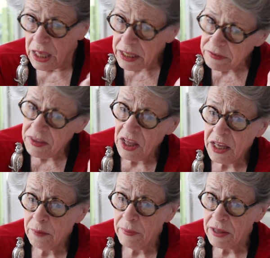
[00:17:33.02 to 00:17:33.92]
is
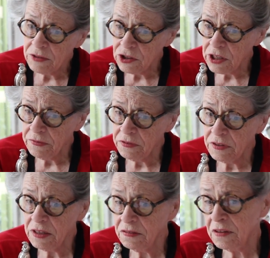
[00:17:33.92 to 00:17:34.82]
not about chefs
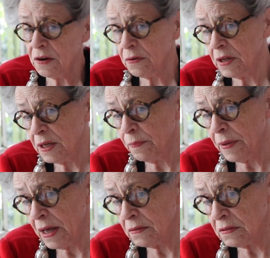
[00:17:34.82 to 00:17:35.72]
and it's not really
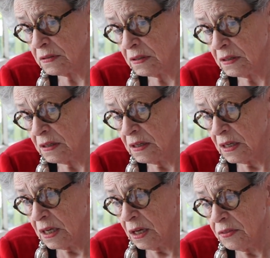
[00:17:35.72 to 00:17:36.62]
about
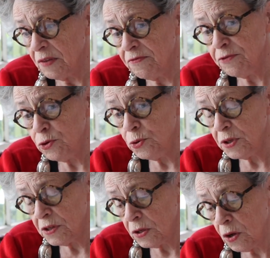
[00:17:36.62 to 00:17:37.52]
the food
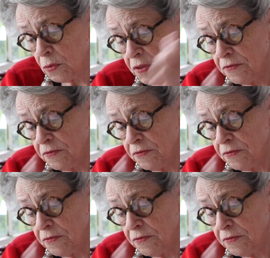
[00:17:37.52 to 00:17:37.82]
in the long run.